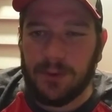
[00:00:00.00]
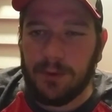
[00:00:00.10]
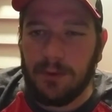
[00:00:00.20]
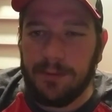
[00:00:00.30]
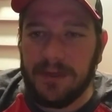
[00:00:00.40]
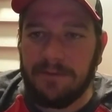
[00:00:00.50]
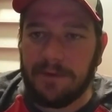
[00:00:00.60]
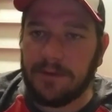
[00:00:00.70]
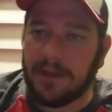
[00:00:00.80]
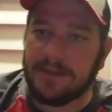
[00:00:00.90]
are a little bit
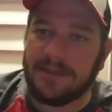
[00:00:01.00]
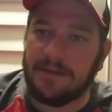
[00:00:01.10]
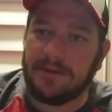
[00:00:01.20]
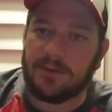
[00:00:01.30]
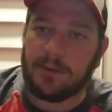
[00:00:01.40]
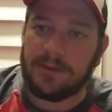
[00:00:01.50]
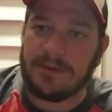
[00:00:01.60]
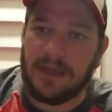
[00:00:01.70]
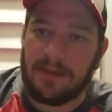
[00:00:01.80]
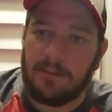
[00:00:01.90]
different. Like I said, this one
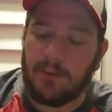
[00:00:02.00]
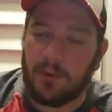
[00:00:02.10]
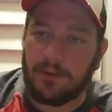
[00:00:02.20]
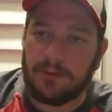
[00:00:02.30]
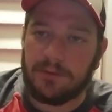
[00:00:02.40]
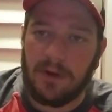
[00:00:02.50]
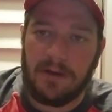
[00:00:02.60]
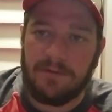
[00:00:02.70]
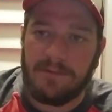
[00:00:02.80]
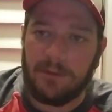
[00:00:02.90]
has got the more
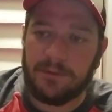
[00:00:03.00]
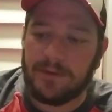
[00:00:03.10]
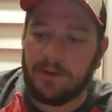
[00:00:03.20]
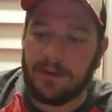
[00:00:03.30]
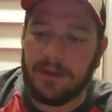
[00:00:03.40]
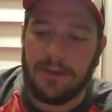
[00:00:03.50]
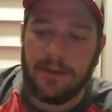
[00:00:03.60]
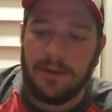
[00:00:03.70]
dried fruits on it.